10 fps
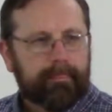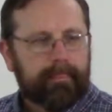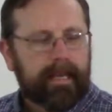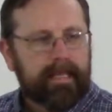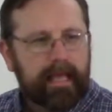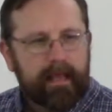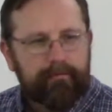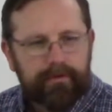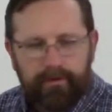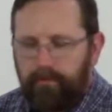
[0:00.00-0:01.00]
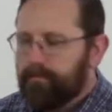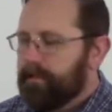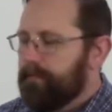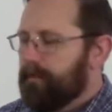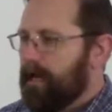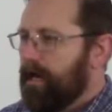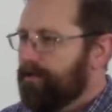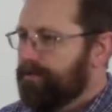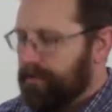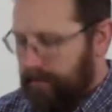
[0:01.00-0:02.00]
that he gave his only
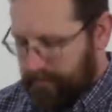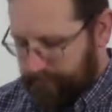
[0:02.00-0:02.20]
begotten Son,